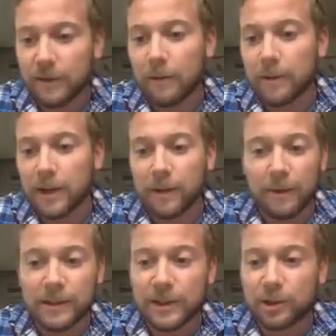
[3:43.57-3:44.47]
So
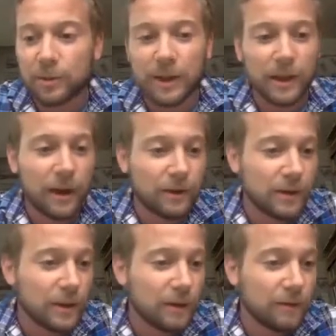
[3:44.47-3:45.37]
if
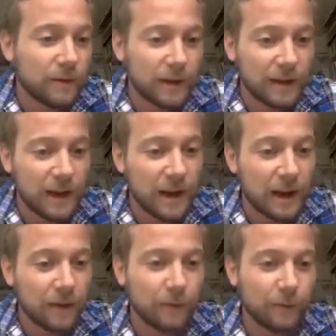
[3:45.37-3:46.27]
anyone is
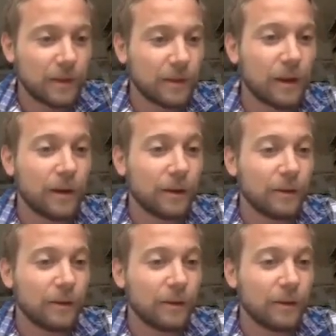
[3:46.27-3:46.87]
a GitHub